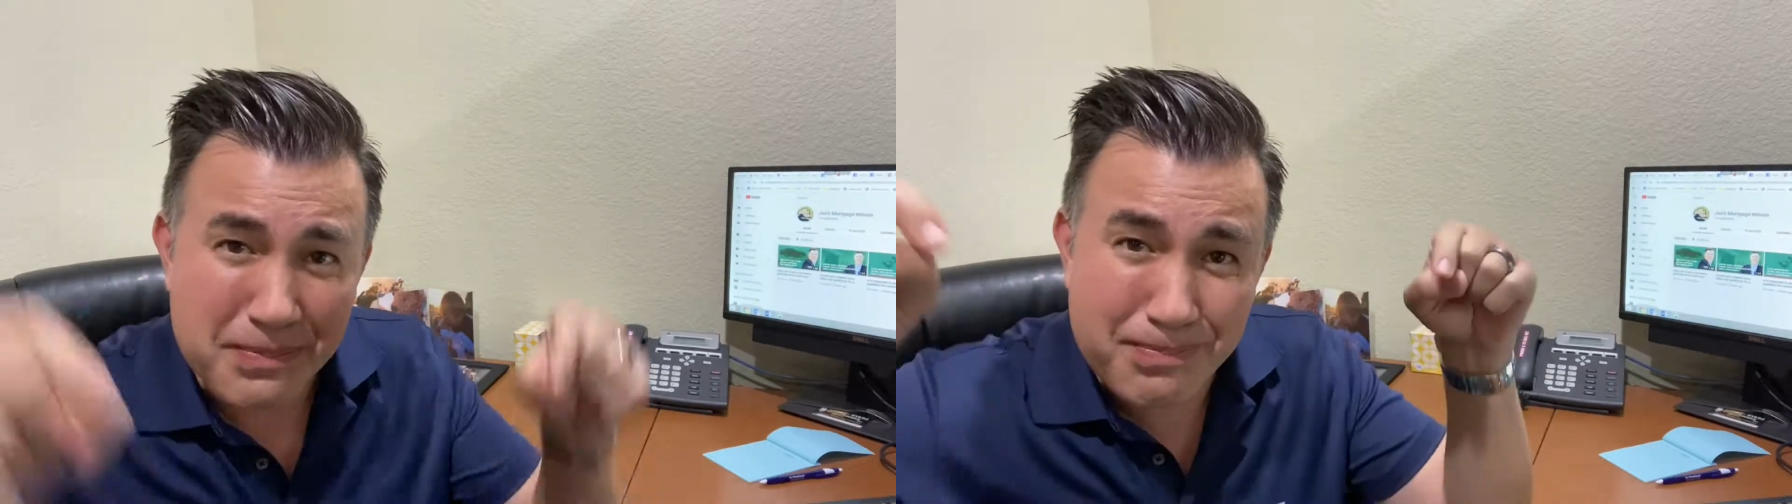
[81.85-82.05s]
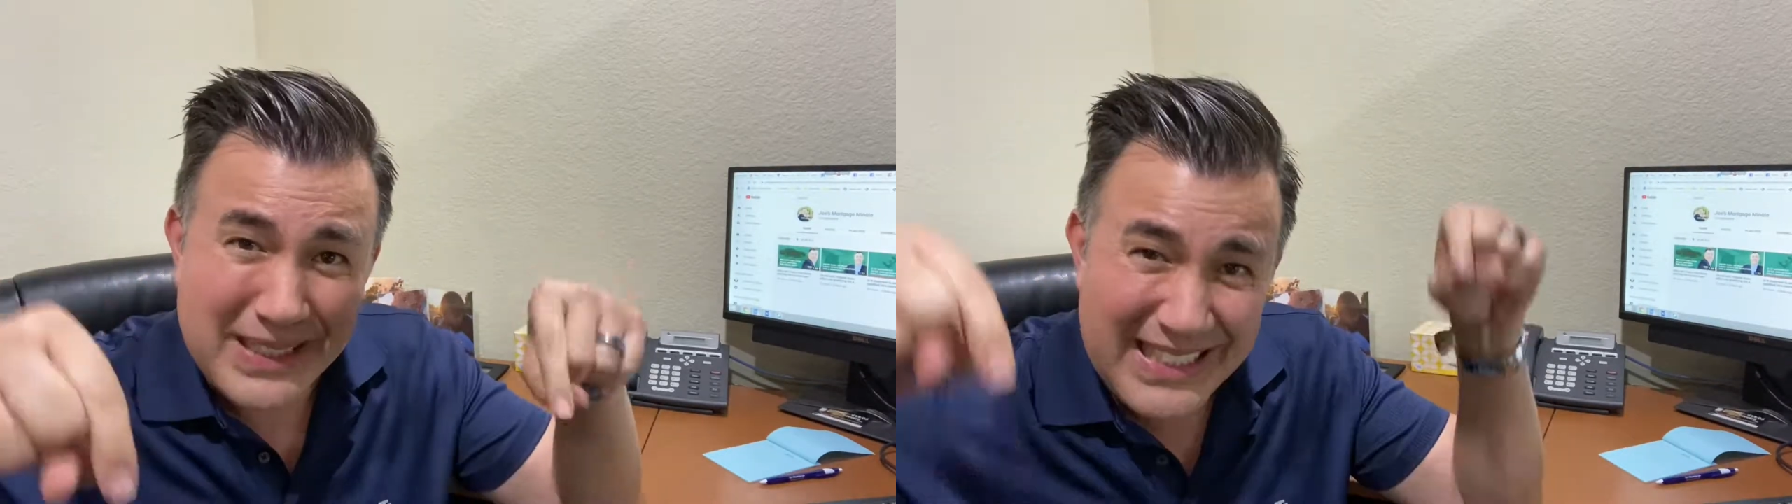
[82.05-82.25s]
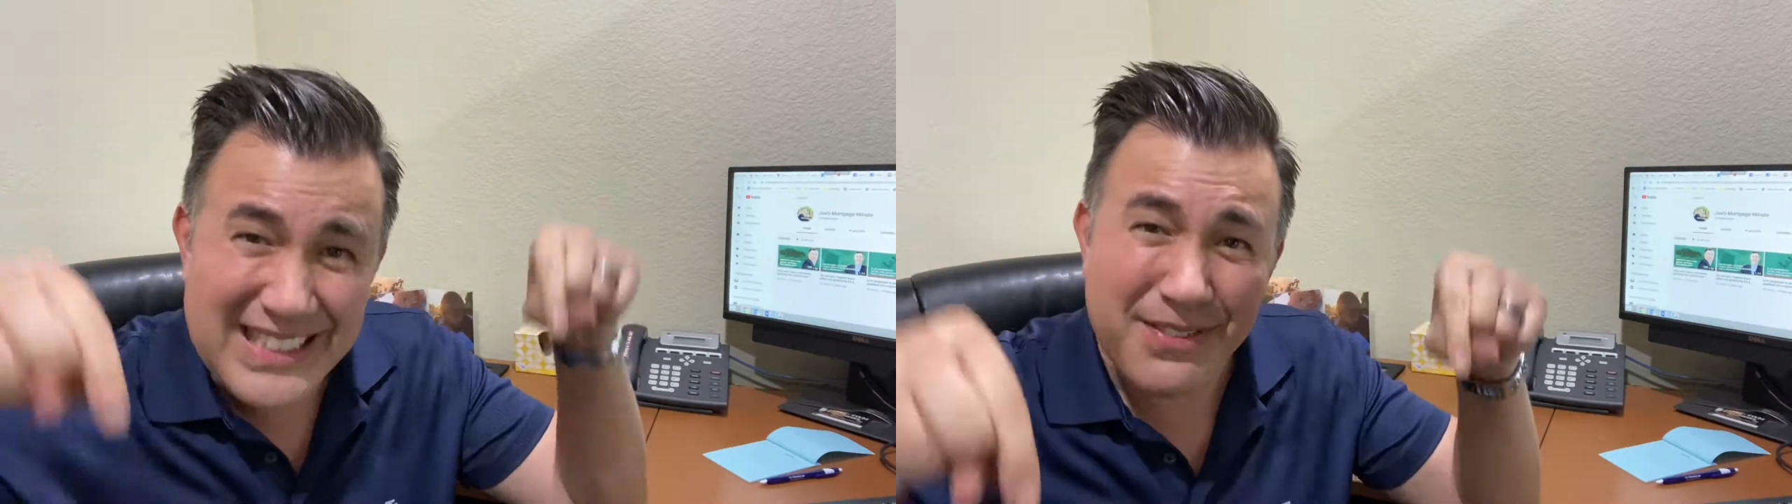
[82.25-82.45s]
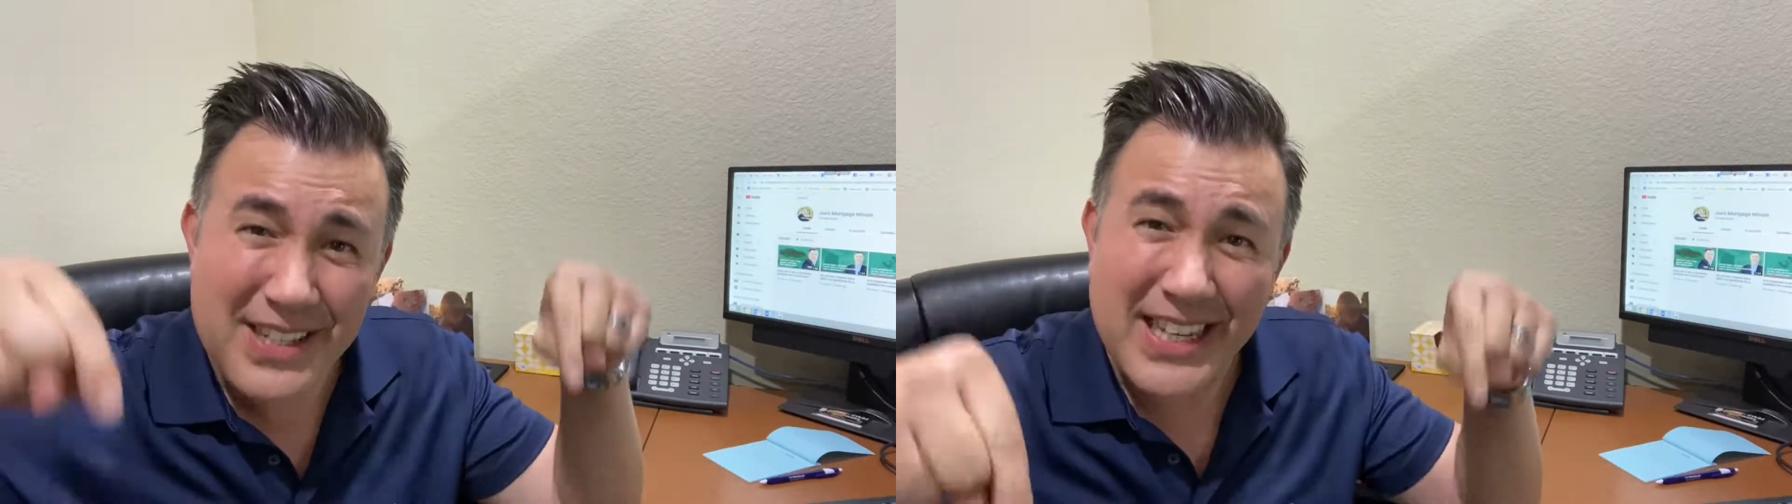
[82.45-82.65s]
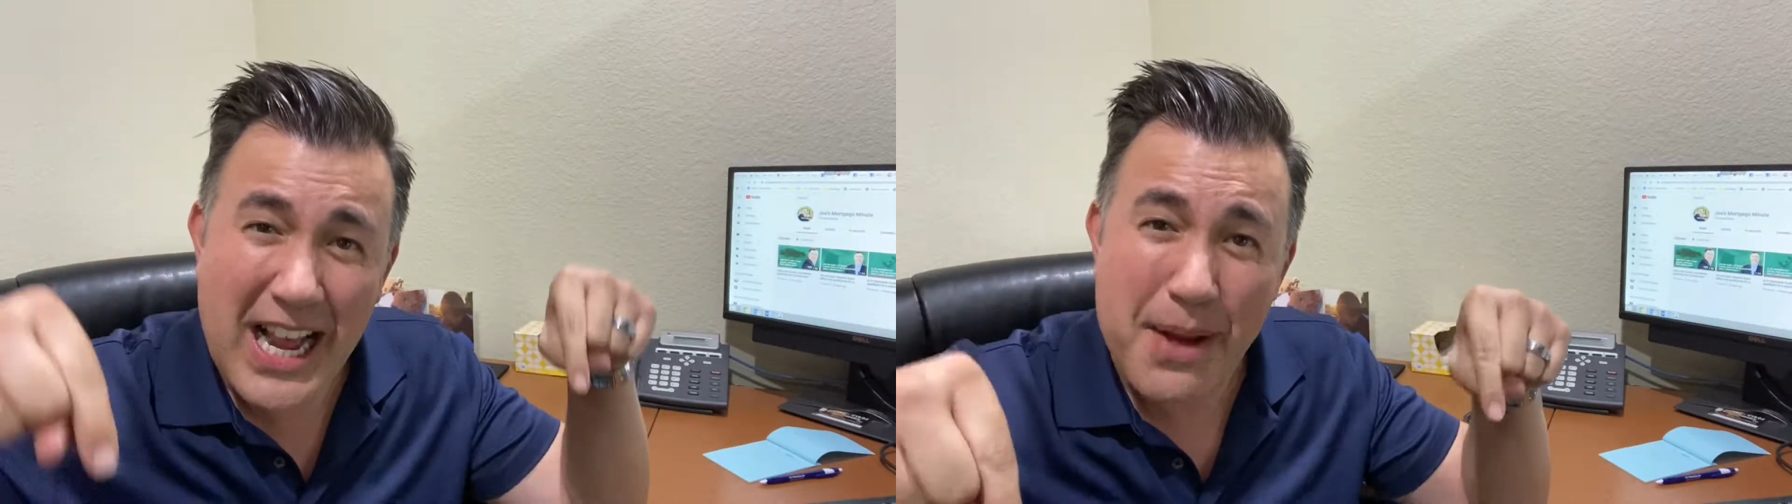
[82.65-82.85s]
please leave it
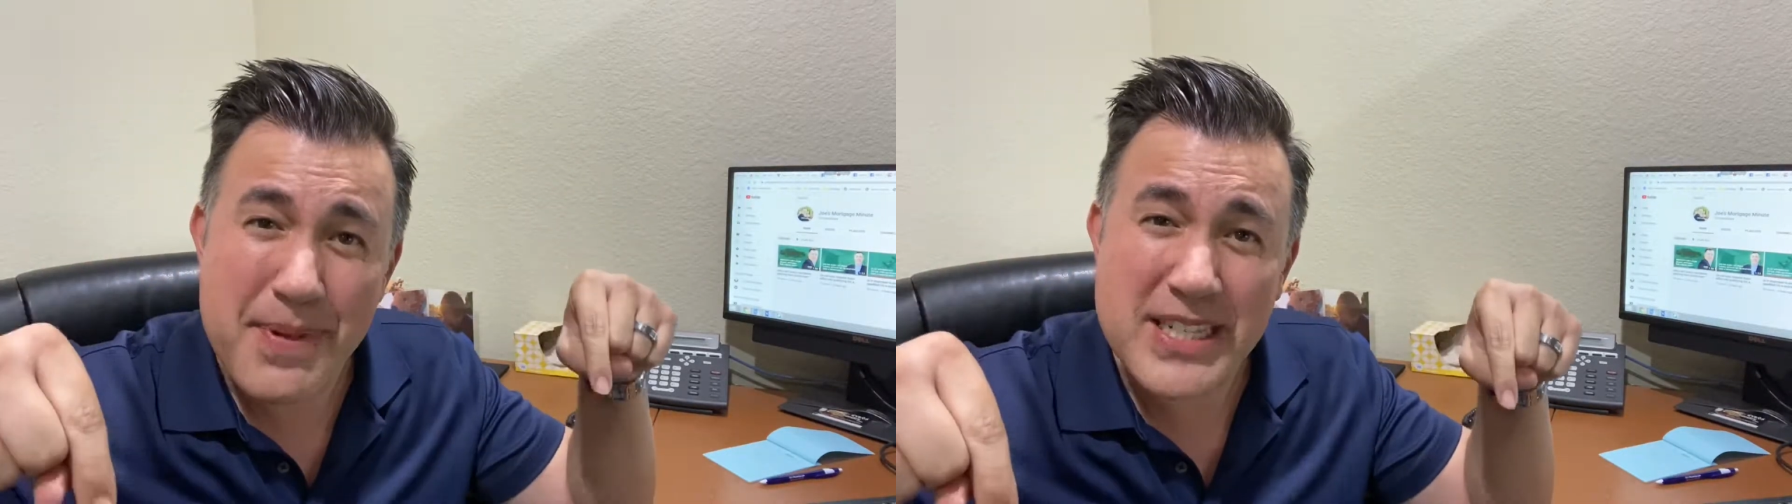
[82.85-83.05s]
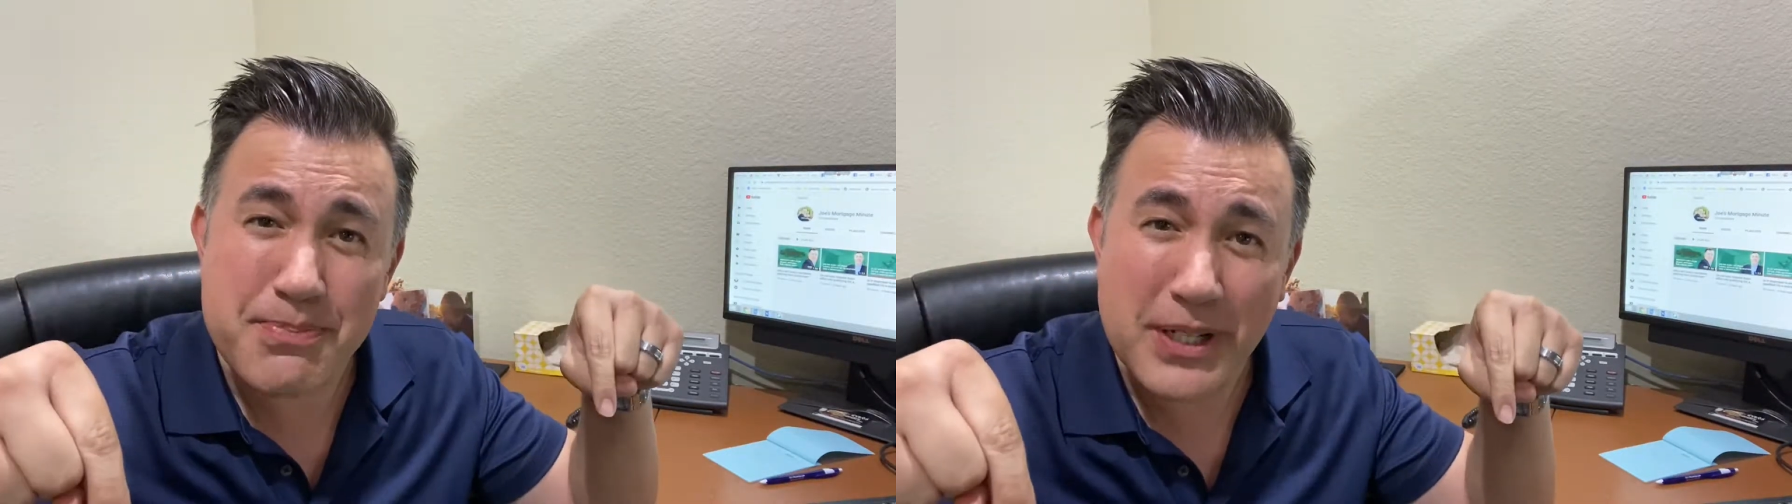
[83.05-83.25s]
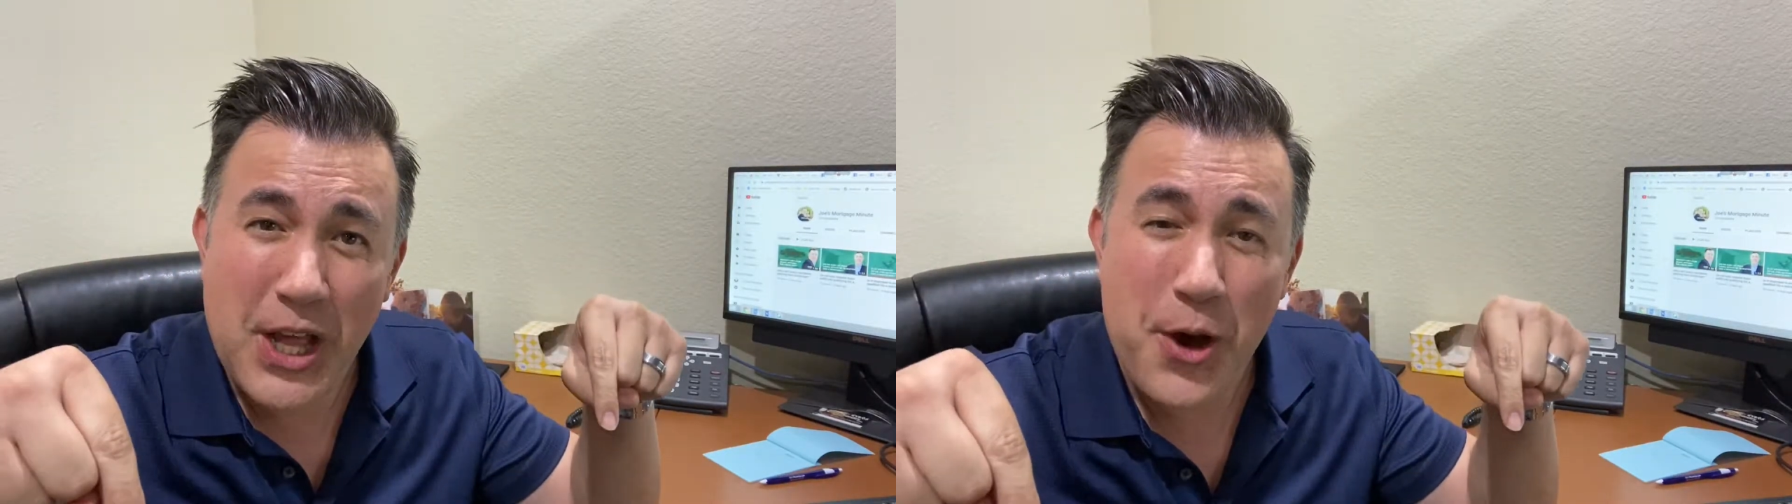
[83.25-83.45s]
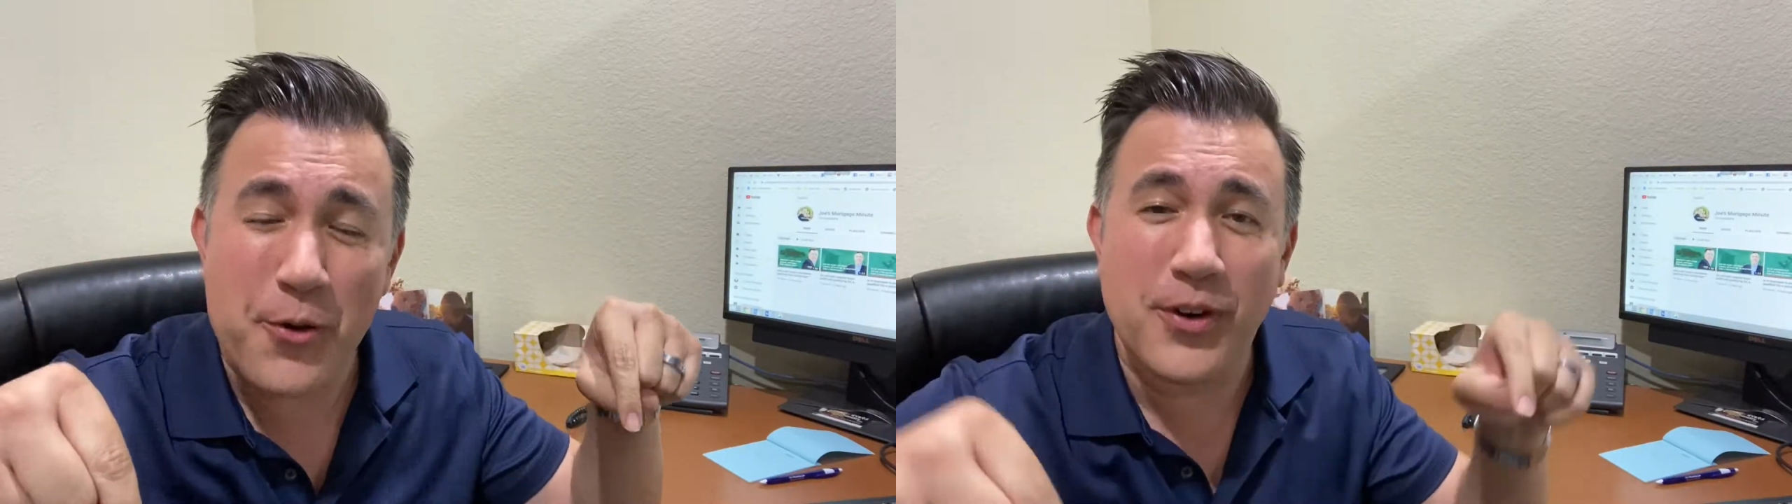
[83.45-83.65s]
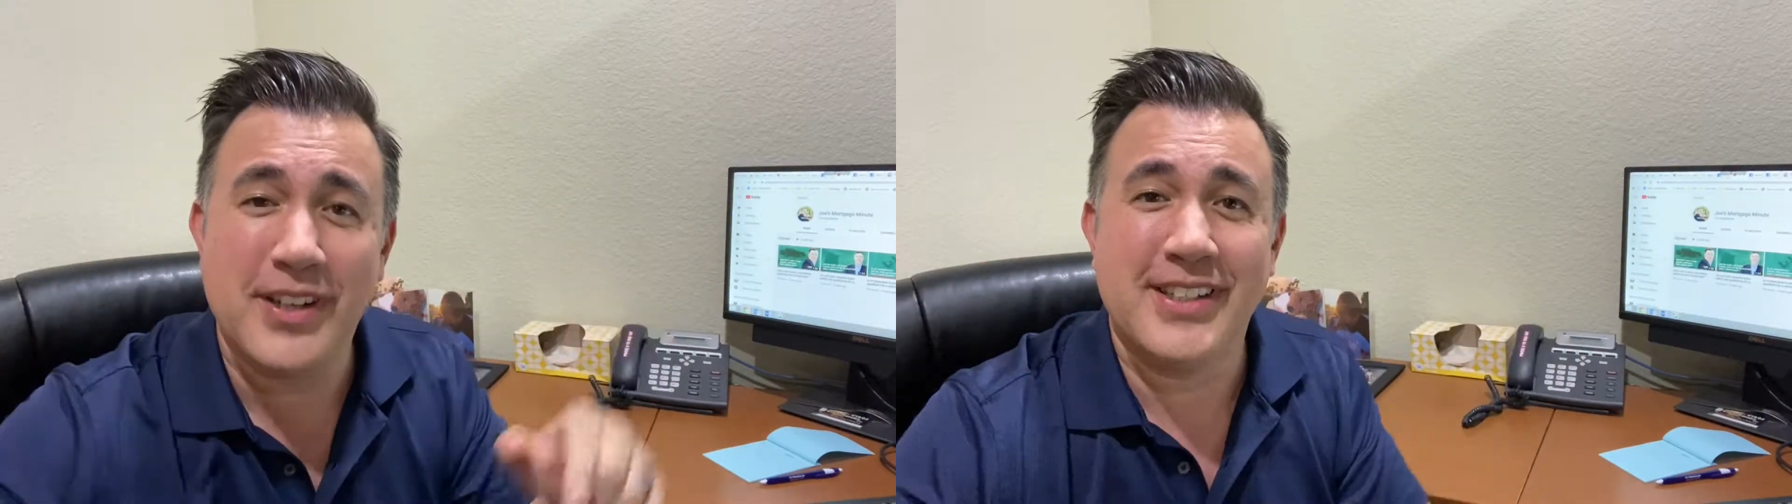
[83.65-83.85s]
in the comments below.